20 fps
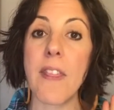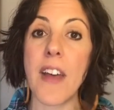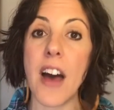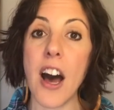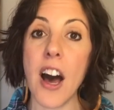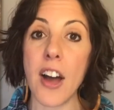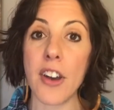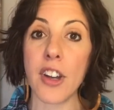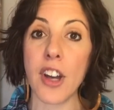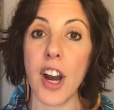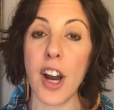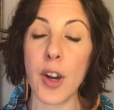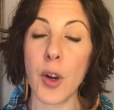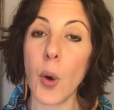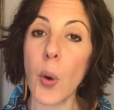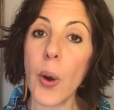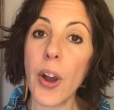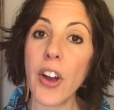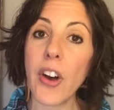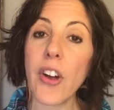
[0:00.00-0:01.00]
the On Guard
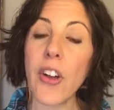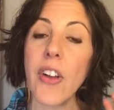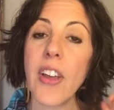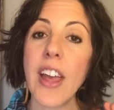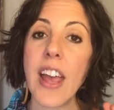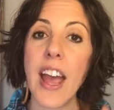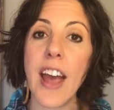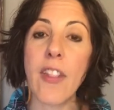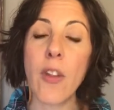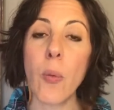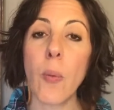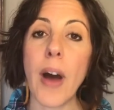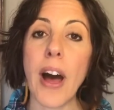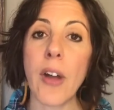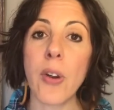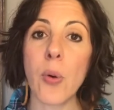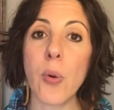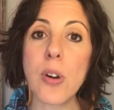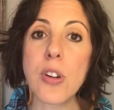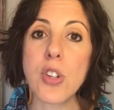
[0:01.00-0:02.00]
oil, and the
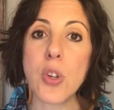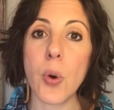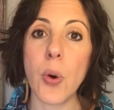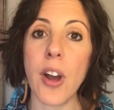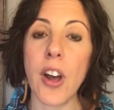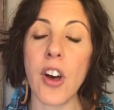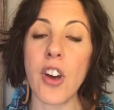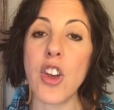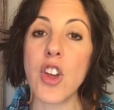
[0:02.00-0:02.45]
wild orange oil.